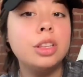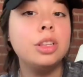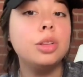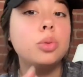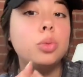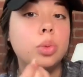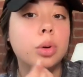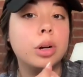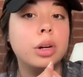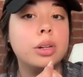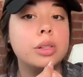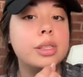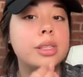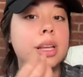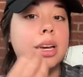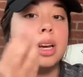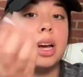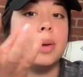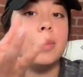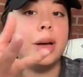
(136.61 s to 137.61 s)
the words
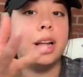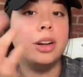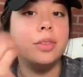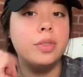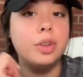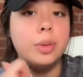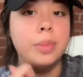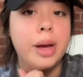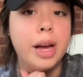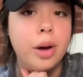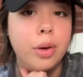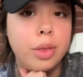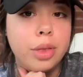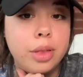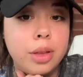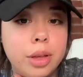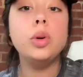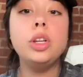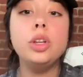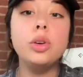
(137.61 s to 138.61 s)
that come out of your mouth.
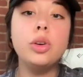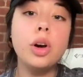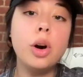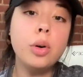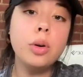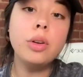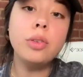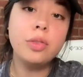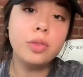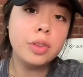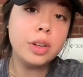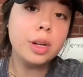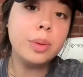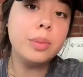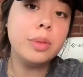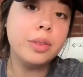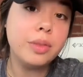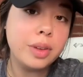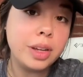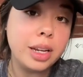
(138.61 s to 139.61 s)
You go to film
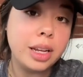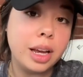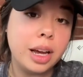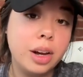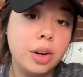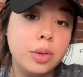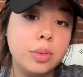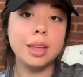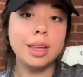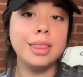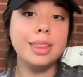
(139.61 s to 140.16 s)
the video.